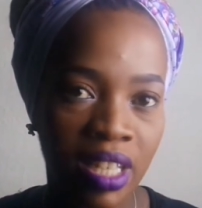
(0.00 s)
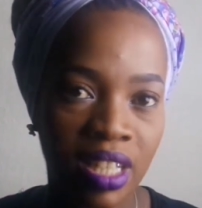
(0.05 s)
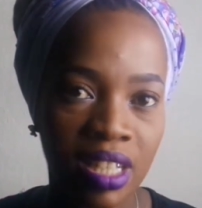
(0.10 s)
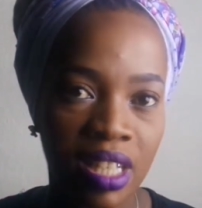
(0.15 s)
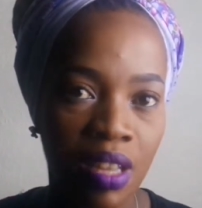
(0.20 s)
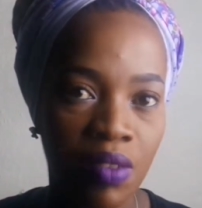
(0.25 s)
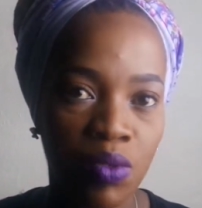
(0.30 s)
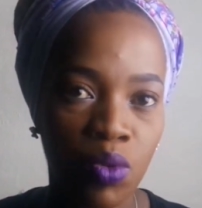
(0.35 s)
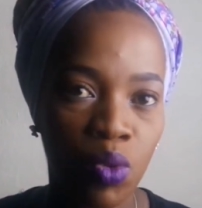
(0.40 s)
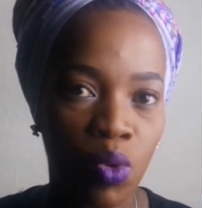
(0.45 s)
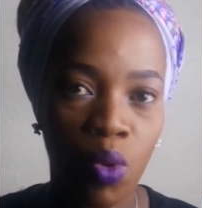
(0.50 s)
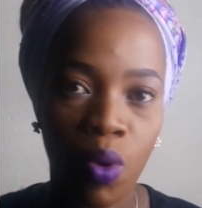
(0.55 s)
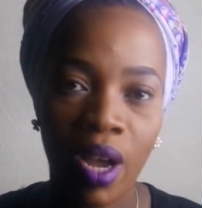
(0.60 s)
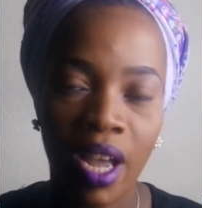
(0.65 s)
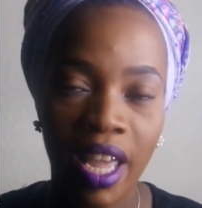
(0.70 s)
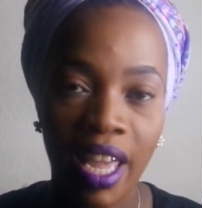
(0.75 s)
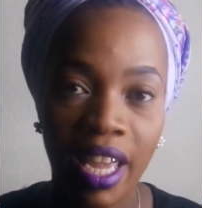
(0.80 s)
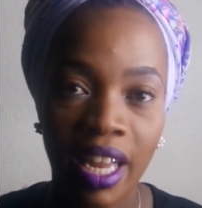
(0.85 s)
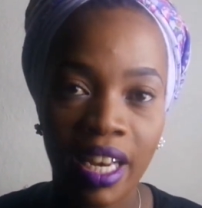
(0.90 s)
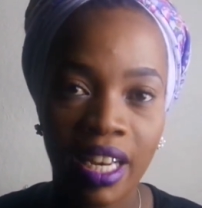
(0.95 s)
just have to go
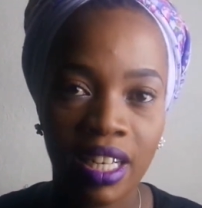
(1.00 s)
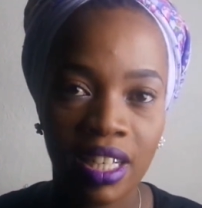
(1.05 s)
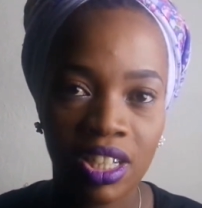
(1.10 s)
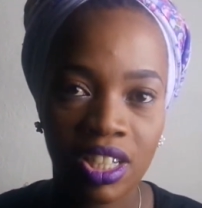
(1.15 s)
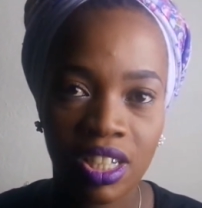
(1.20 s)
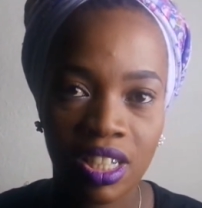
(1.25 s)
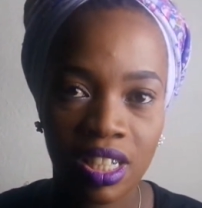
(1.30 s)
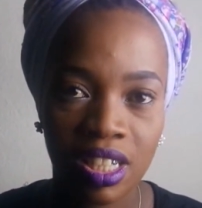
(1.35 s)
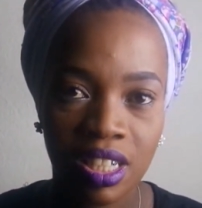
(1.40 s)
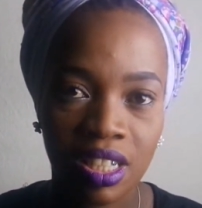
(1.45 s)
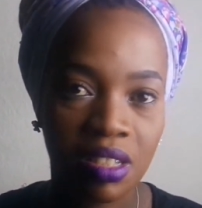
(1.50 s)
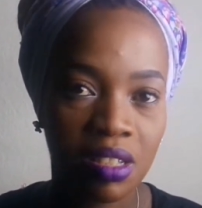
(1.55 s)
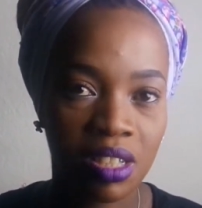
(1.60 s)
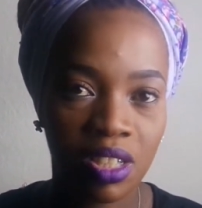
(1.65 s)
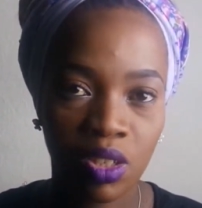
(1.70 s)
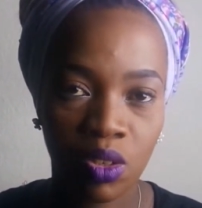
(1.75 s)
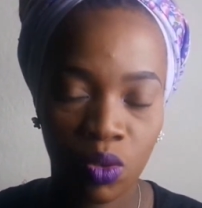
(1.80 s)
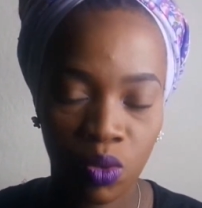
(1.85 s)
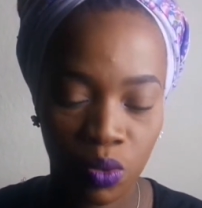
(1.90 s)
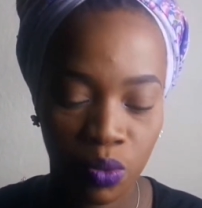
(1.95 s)
ahead and just,
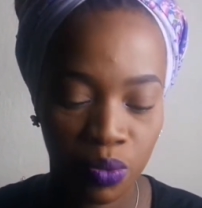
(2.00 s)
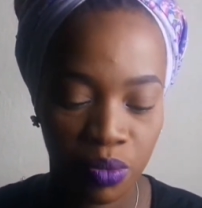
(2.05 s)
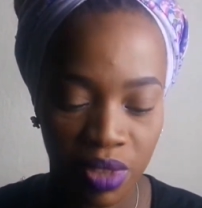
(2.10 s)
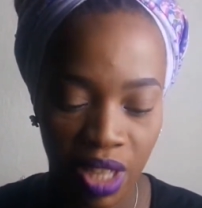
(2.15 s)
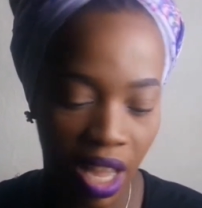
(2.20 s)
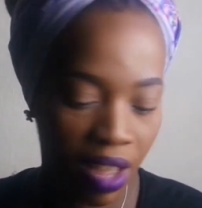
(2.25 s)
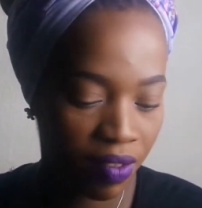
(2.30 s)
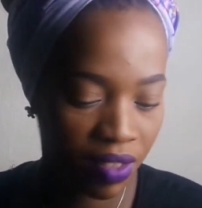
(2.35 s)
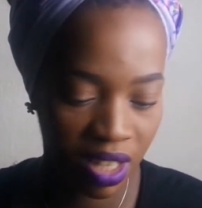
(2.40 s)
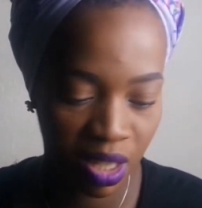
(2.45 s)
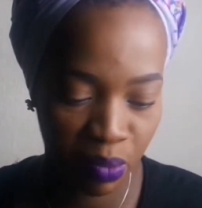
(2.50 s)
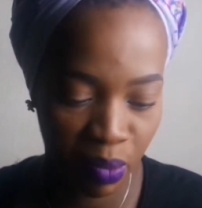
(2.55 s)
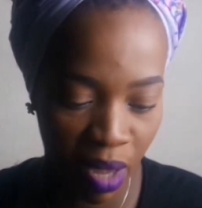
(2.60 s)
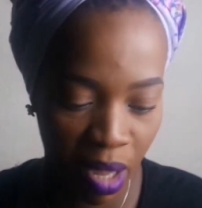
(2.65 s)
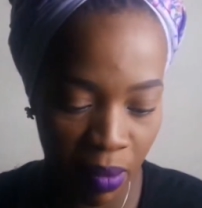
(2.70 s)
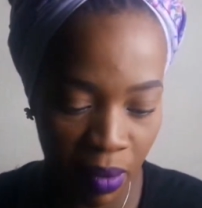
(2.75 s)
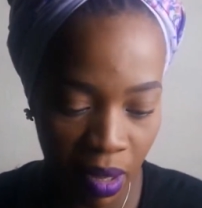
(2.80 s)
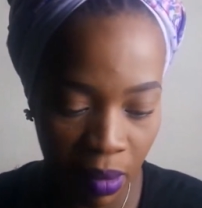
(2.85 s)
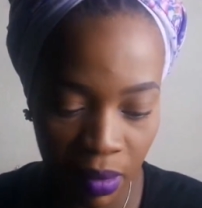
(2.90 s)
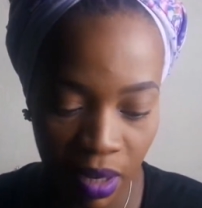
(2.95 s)
have this
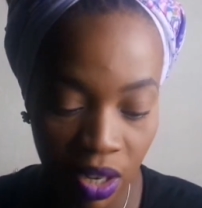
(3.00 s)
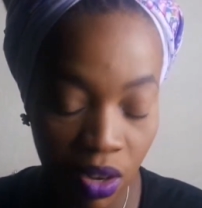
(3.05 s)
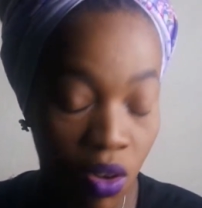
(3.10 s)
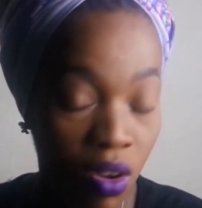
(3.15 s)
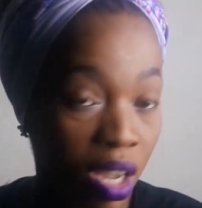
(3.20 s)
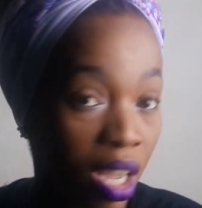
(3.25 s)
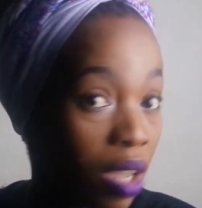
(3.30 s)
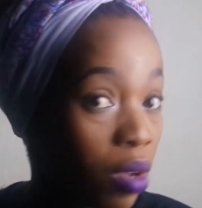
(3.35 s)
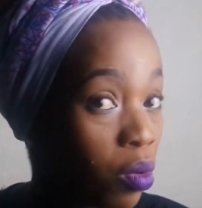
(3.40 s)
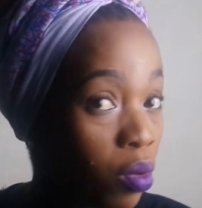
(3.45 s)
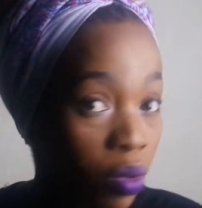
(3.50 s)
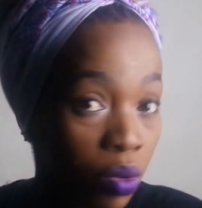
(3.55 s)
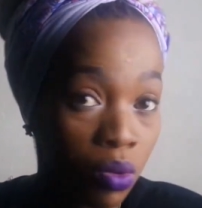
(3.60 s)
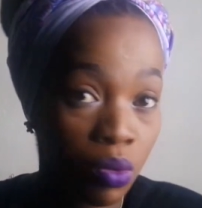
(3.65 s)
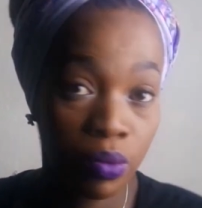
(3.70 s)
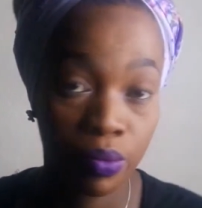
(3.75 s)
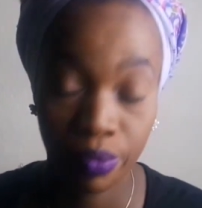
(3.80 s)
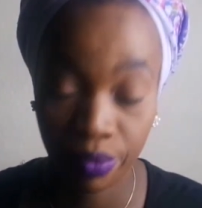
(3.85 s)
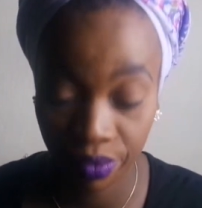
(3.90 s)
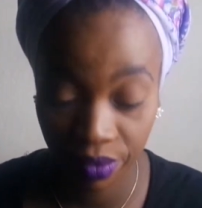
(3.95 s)
baby. I'm like, okay, cool.
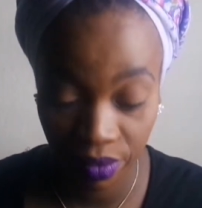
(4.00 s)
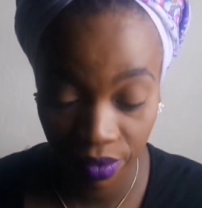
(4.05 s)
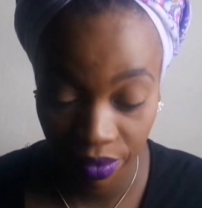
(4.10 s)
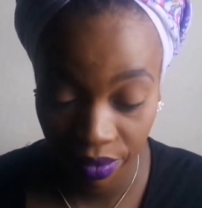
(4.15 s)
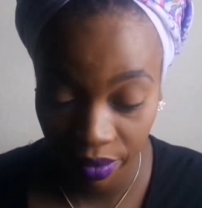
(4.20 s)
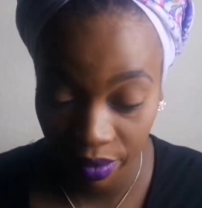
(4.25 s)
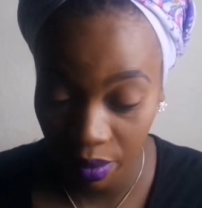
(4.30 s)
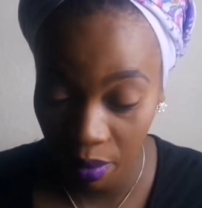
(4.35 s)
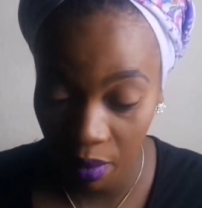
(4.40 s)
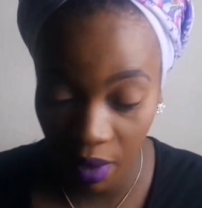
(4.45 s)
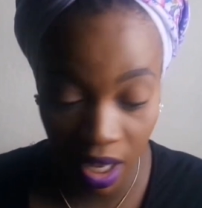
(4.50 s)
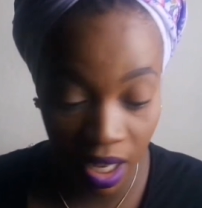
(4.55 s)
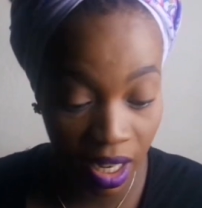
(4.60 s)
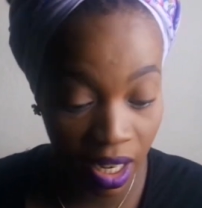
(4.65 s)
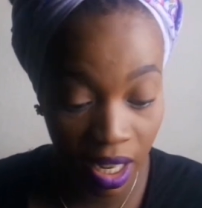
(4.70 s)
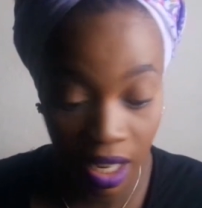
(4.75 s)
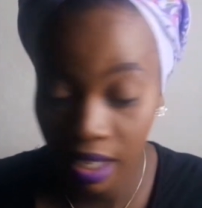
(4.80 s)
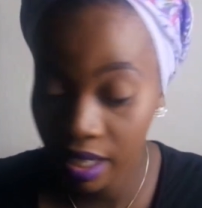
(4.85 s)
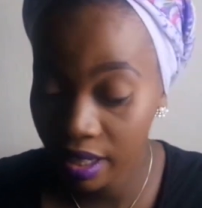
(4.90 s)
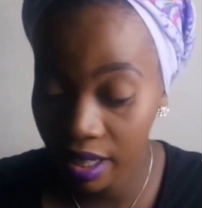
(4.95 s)
And
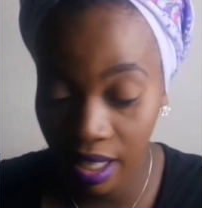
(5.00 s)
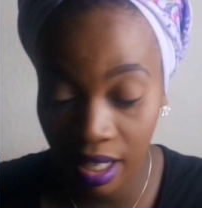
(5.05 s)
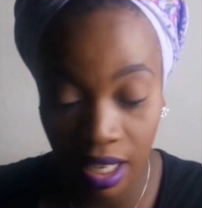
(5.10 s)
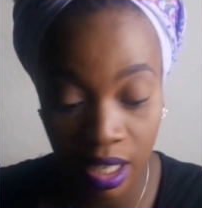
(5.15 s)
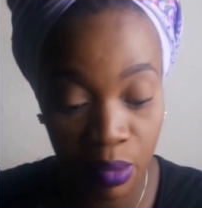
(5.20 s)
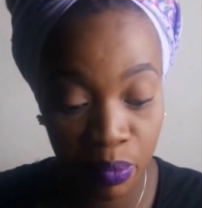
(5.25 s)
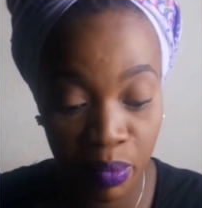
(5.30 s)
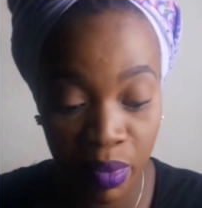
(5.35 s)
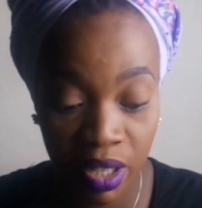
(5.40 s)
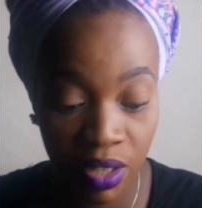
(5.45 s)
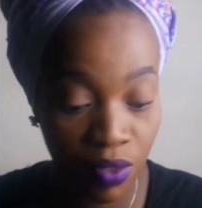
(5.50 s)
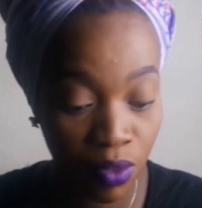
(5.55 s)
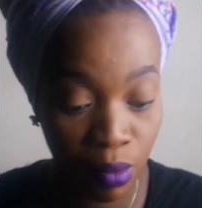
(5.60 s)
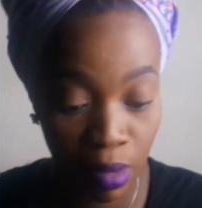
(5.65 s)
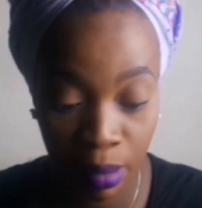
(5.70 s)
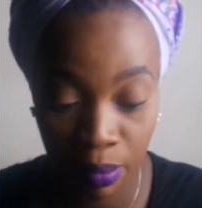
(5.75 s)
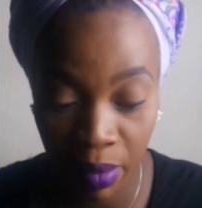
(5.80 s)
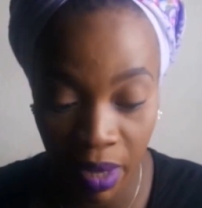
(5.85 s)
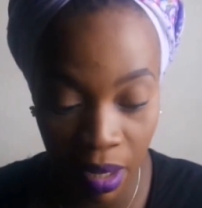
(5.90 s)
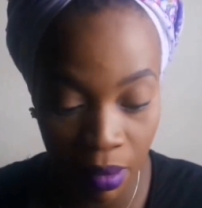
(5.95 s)
anything that's best for
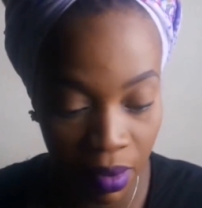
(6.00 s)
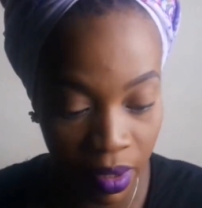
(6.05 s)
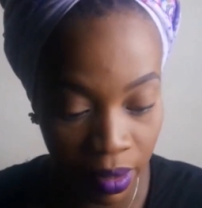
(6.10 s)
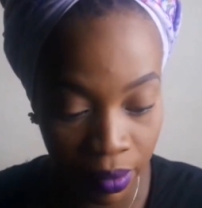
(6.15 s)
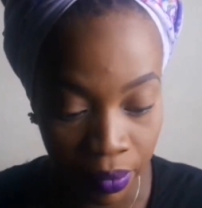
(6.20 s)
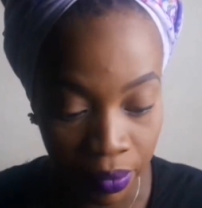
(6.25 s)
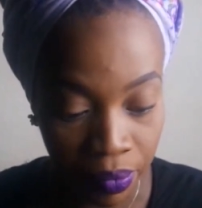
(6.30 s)
my baby.